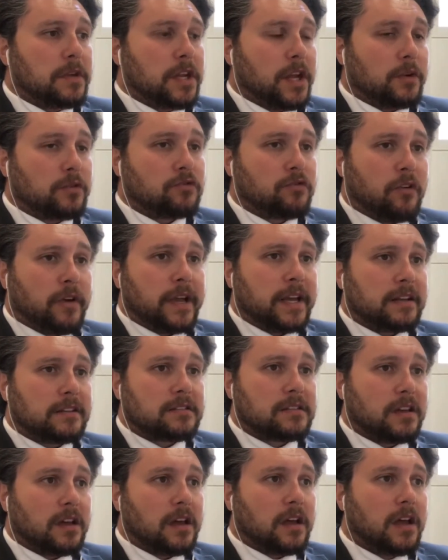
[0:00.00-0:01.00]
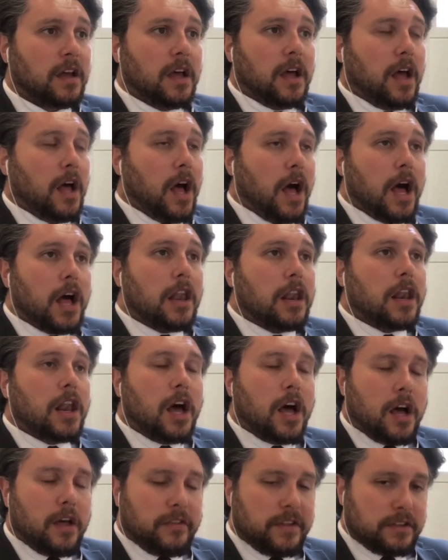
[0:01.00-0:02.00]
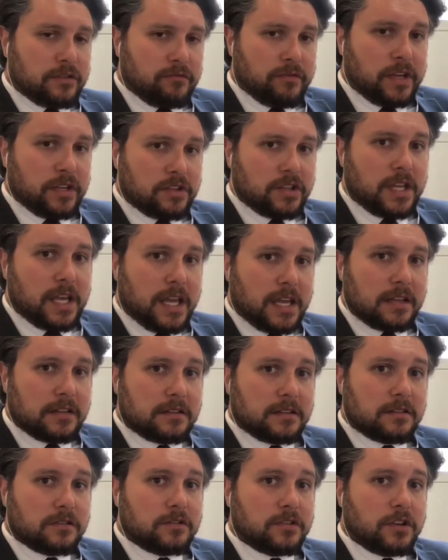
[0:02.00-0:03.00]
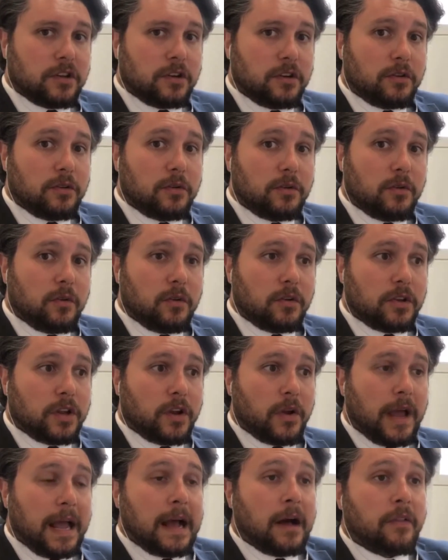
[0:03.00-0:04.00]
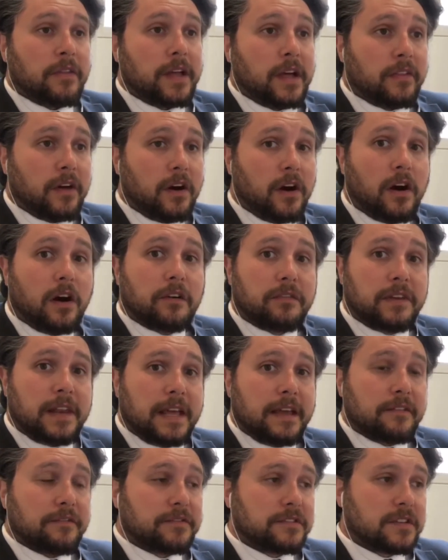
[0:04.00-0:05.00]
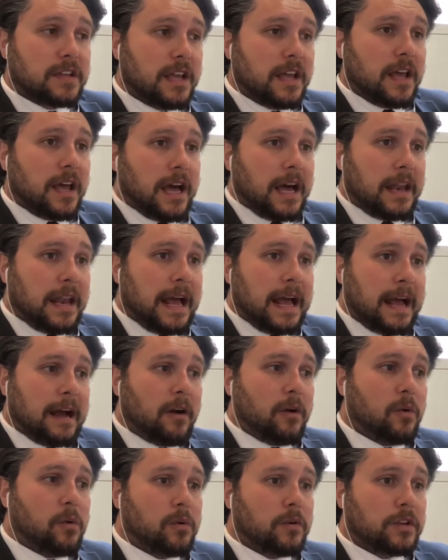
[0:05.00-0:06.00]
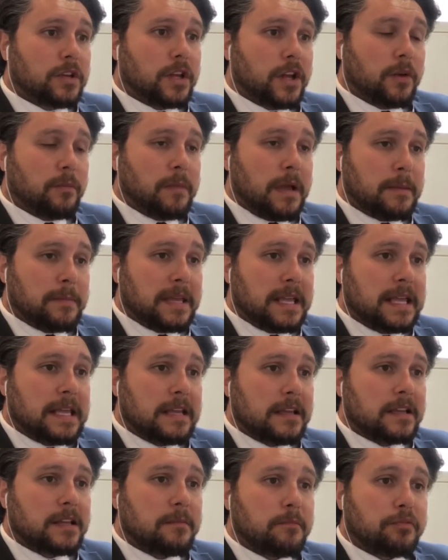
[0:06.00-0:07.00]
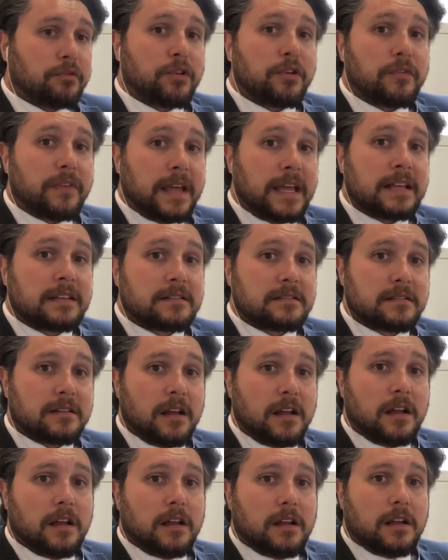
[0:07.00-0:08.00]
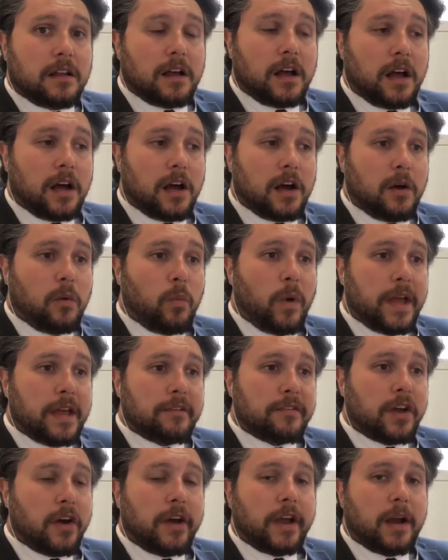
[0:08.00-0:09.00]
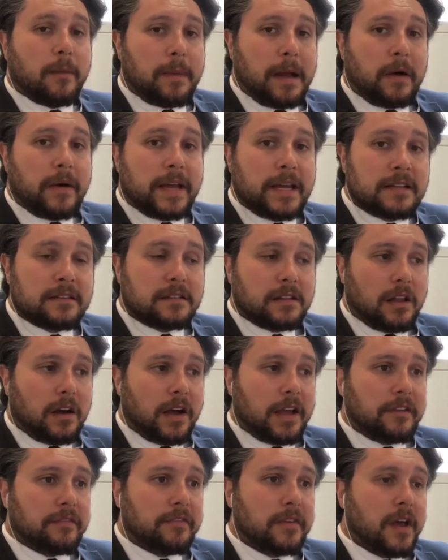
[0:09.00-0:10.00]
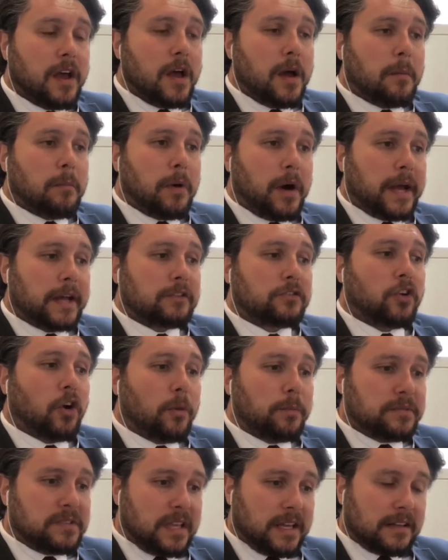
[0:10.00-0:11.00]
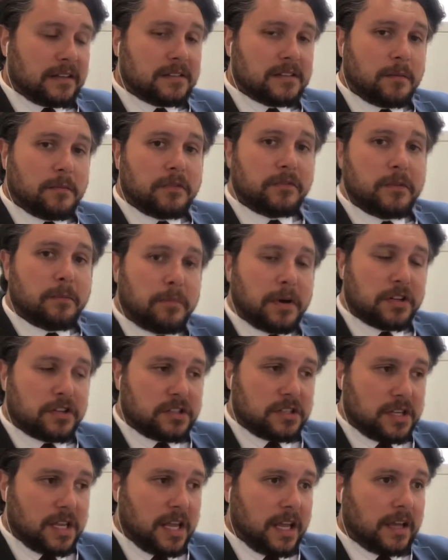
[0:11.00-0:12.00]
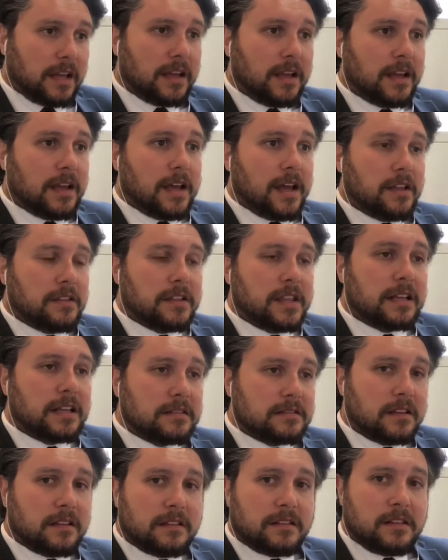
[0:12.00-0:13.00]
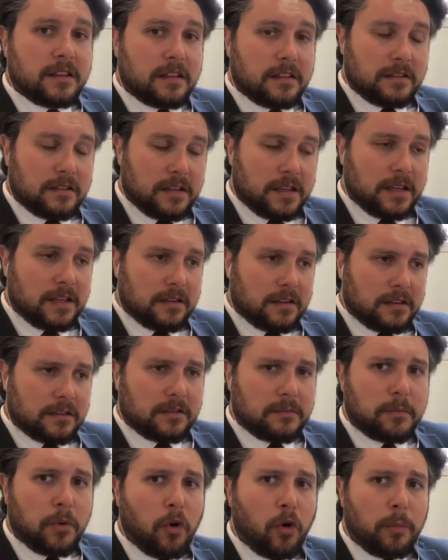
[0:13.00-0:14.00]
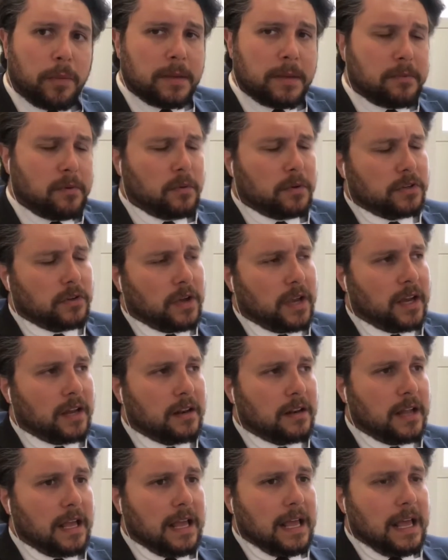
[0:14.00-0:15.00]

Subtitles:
trying to alert this rich kid to how the other half lived and how maybe he could improve his way of going about his life by adopting some of the budgeting and things that the poor people were doing.